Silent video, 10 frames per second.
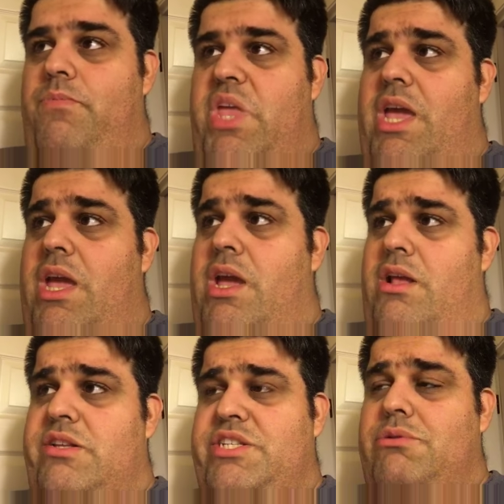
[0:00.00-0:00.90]

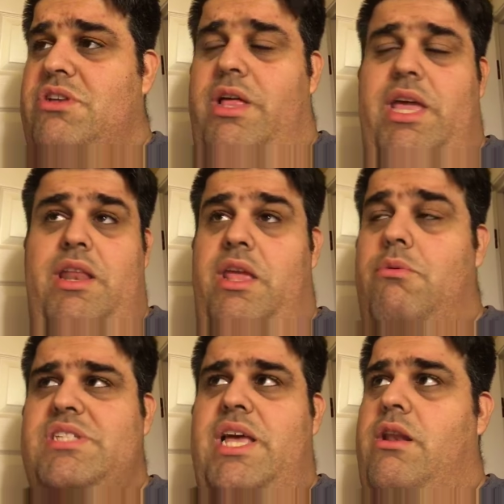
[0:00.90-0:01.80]
And he was
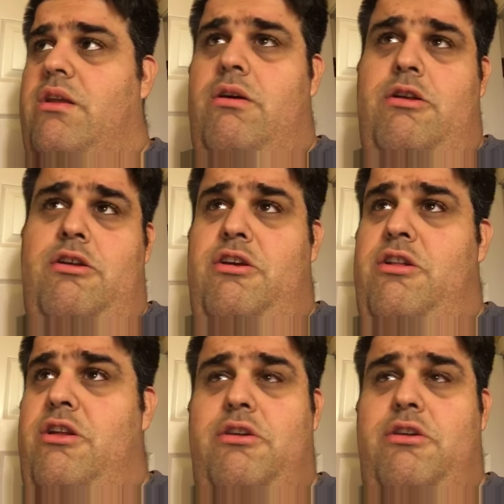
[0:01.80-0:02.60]
like, "No, no, no, no, no.